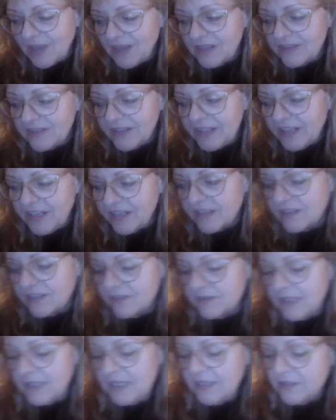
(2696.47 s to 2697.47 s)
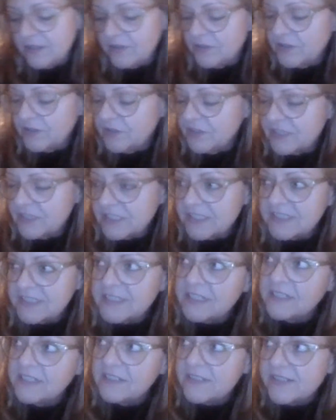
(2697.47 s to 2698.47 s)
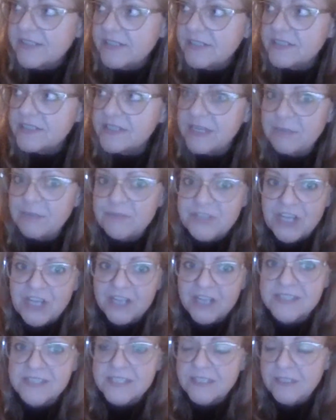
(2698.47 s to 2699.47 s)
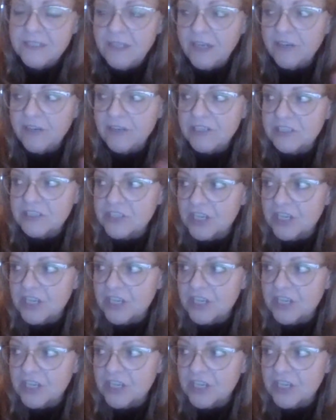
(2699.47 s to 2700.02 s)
think I don't know. Isn't his name Johnson? Eric